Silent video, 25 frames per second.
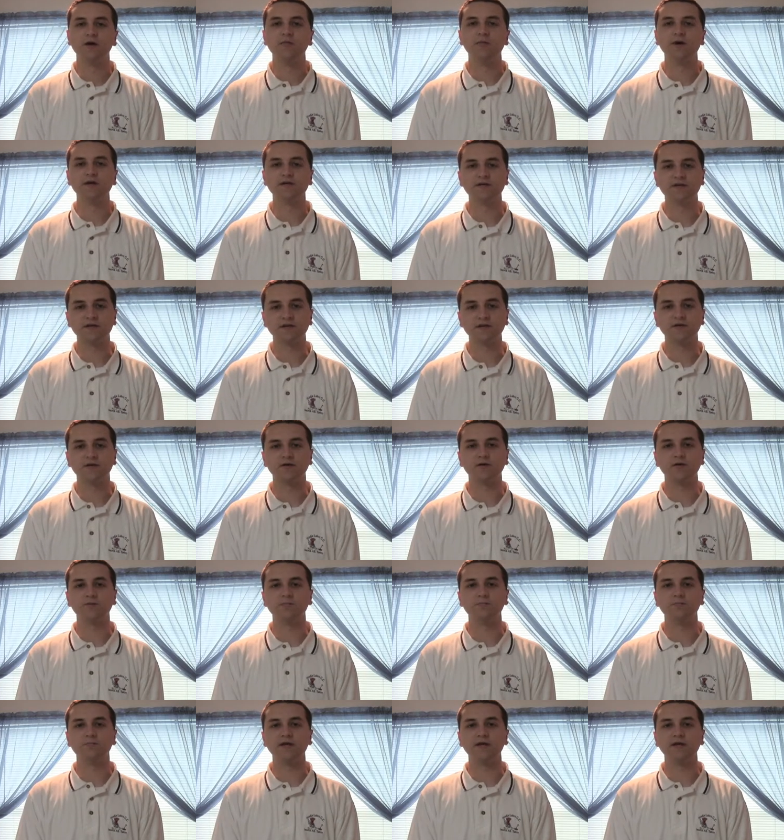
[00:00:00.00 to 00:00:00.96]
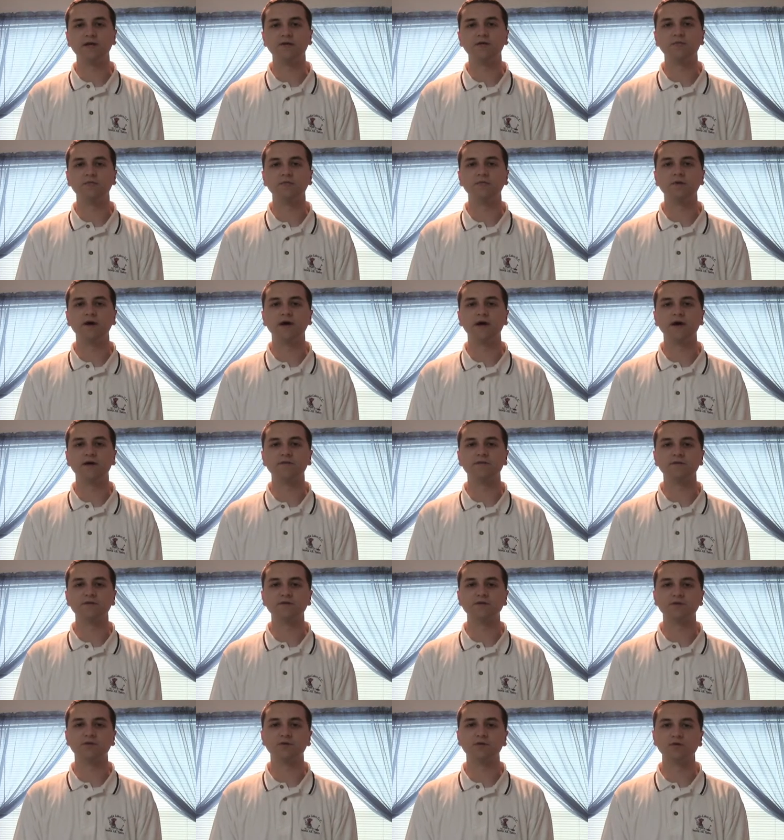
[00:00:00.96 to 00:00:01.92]
Bishop England beat them
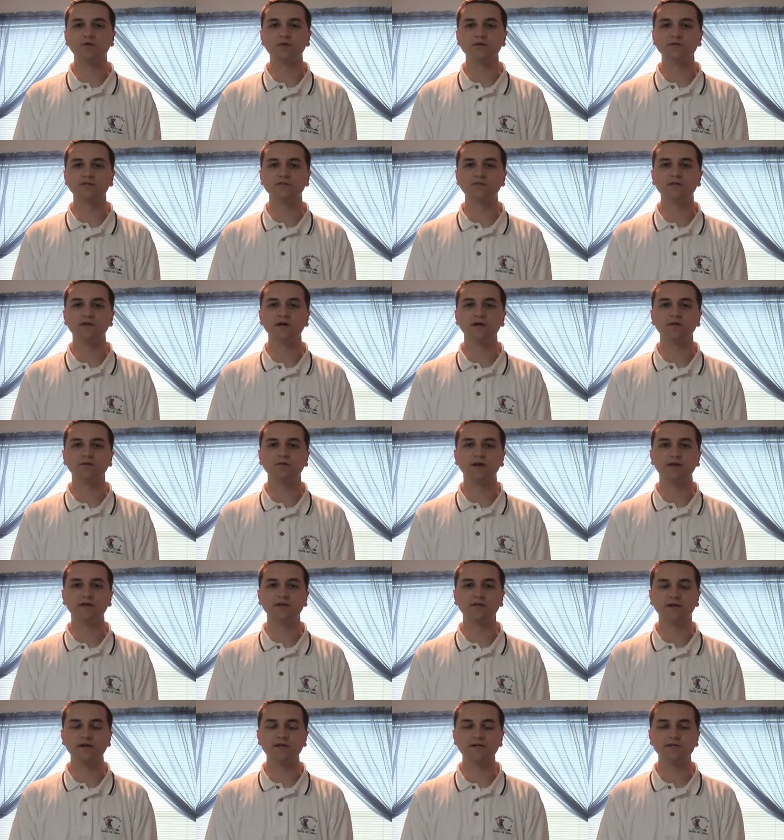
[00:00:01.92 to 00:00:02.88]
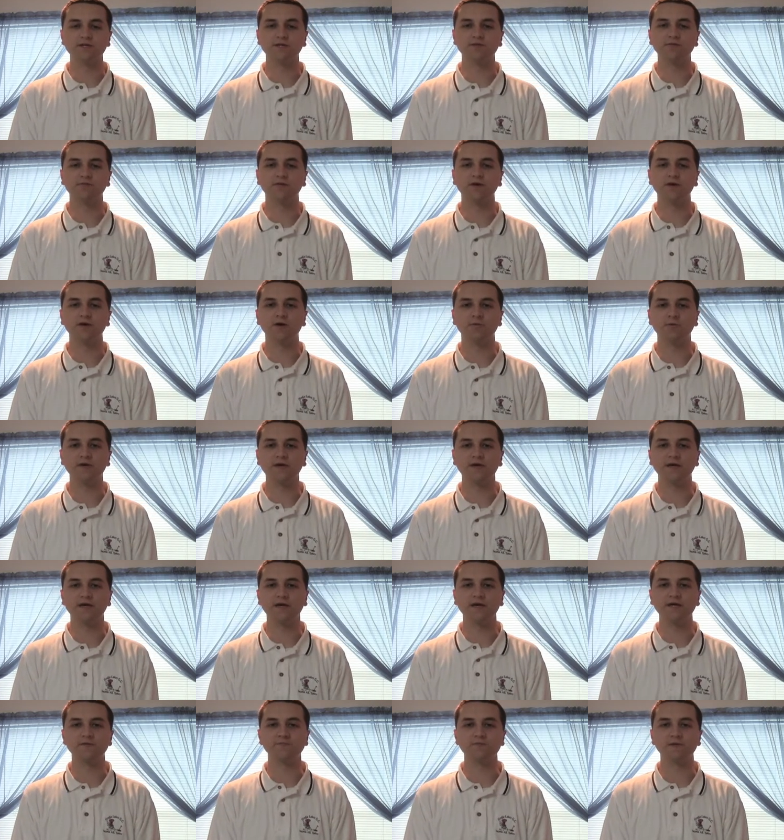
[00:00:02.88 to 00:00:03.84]
after a scoreless regulation, went into
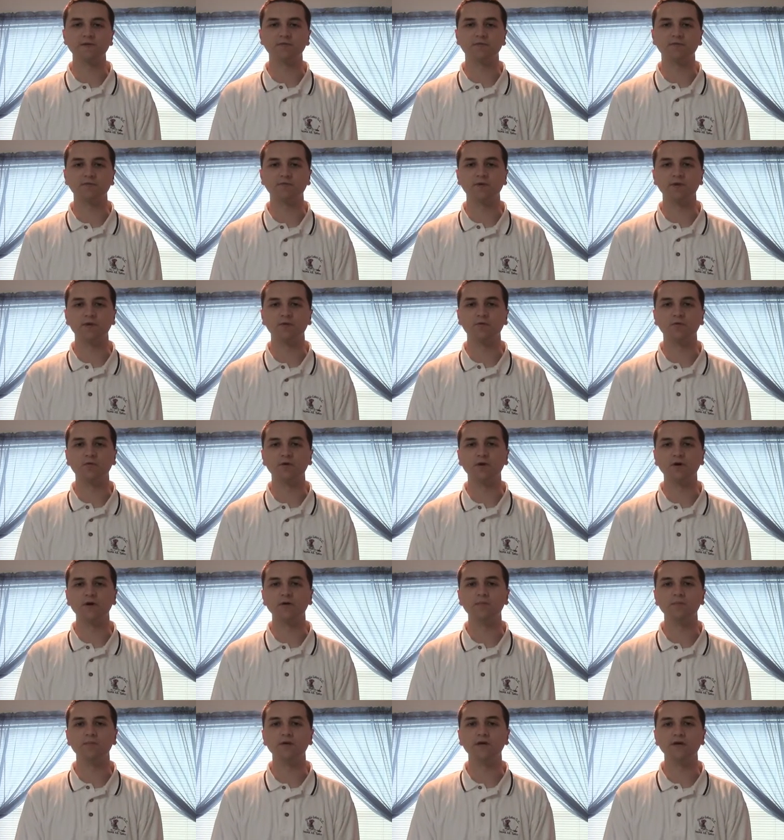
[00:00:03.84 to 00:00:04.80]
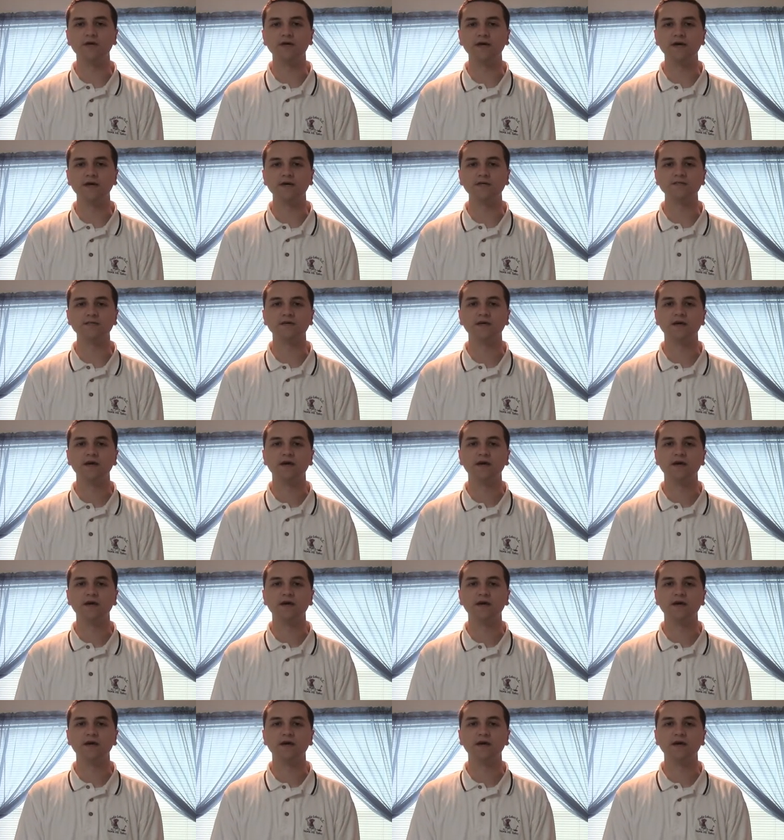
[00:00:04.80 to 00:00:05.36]
PKs, beat them 3-1 in PKs.